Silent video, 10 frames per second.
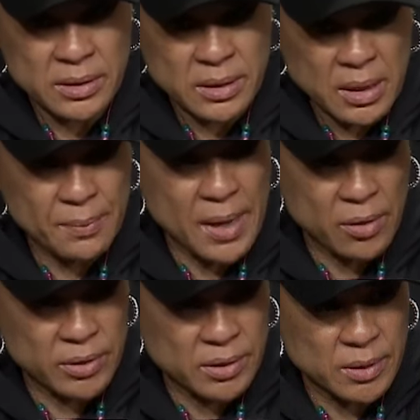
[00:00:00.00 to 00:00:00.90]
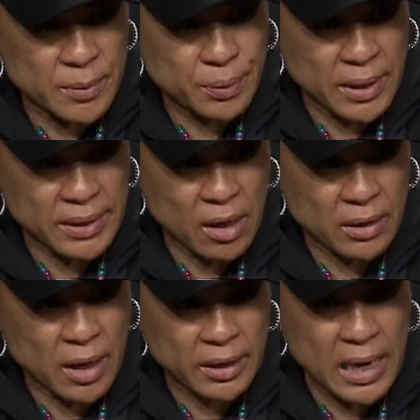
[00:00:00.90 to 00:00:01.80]
come out and play
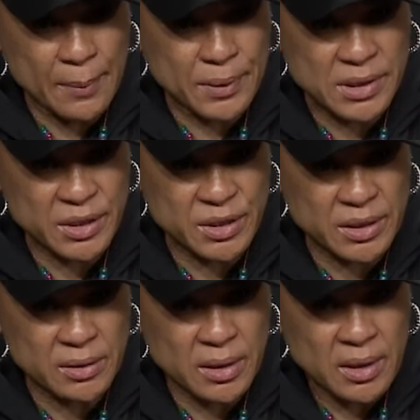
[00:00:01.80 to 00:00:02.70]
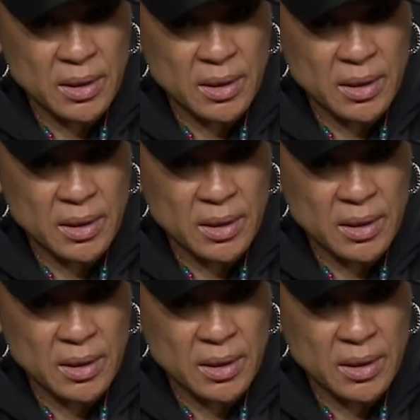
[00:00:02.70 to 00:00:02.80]
our competition,